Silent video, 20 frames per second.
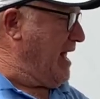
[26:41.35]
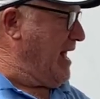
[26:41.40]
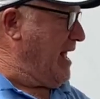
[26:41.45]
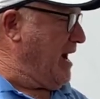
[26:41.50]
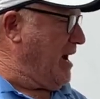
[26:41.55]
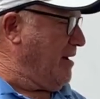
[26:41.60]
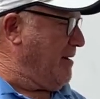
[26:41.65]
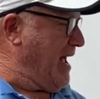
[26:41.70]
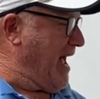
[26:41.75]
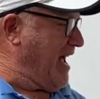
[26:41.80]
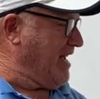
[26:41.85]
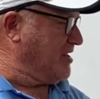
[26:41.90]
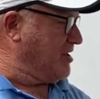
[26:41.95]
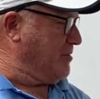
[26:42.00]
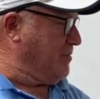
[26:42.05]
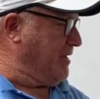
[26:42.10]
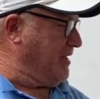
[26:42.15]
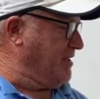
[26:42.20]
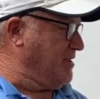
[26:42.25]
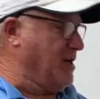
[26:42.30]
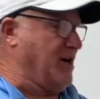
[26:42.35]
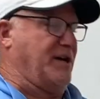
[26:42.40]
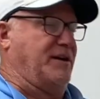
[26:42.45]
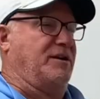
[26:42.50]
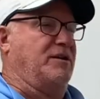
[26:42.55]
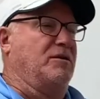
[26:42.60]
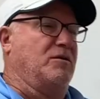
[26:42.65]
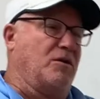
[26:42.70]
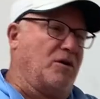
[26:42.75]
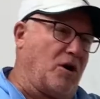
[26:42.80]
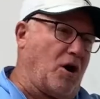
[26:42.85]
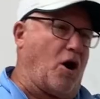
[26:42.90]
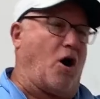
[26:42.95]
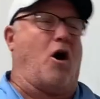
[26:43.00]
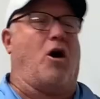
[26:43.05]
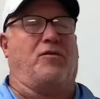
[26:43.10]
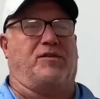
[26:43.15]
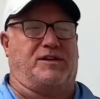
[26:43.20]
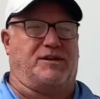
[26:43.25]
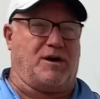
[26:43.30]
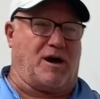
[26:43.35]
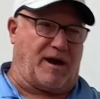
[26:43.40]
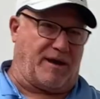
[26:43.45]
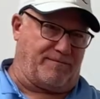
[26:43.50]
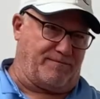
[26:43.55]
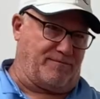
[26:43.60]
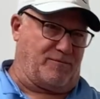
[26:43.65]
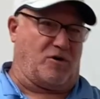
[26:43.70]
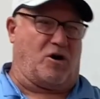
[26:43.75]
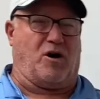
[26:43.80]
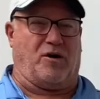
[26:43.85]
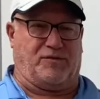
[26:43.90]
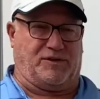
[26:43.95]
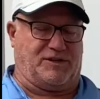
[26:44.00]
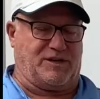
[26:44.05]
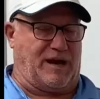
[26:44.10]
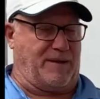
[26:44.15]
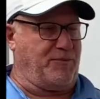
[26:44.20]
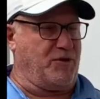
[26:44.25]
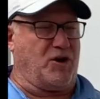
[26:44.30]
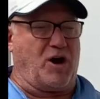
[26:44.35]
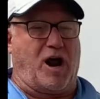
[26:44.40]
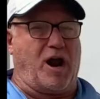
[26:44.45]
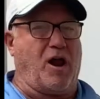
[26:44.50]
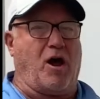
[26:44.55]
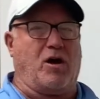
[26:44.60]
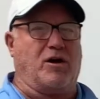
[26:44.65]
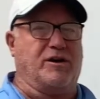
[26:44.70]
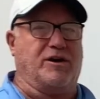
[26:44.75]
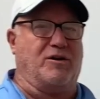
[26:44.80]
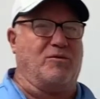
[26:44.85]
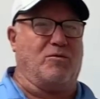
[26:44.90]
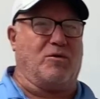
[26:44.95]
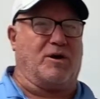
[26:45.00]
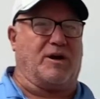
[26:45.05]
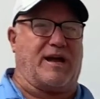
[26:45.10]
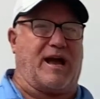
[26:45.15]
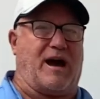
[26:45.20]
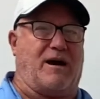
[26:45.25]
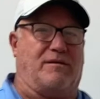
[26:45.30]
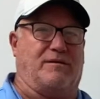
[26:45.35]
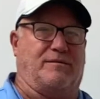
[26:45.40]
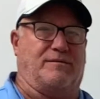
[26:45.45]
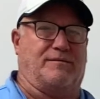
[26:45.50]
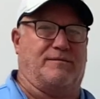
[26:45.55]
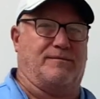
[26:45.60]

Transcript: has to be done all the time, all the time. They're not all going to work out,